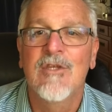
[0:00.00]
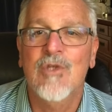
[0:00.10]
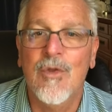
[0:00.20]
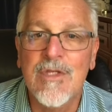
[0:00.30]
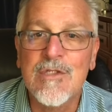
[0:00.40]

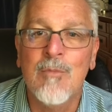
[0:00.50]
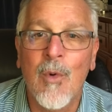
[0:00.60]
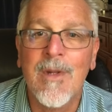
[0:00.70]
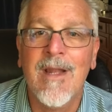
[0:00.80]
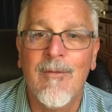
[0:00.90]
So this
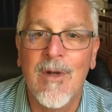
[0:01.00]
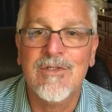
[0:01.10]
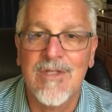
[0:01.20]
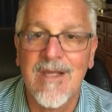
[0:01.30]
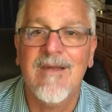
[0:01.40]
morning I
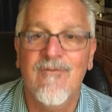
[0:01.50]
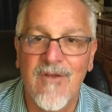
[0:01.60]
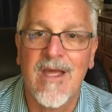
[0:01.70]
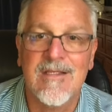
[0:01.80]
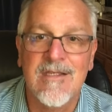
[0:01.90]
want you to
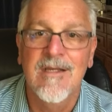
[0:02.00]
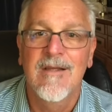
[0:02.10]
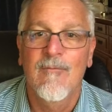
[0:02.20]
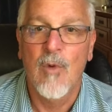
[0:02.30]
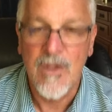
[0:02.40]
confess
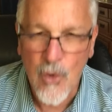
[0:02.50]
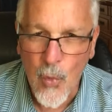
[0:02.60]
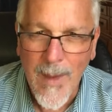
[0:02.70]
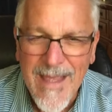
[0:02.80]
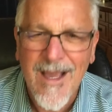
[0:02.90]
with
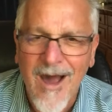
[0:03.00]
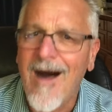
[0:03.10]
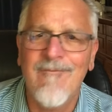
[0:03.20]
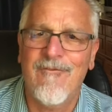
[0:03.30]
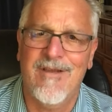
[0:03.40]
great
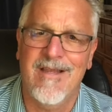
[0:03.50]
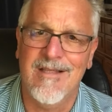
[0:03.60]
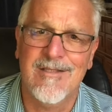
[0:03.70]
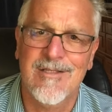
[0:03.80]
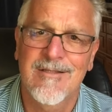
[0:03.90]

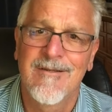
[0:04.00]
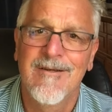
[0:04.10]
confidence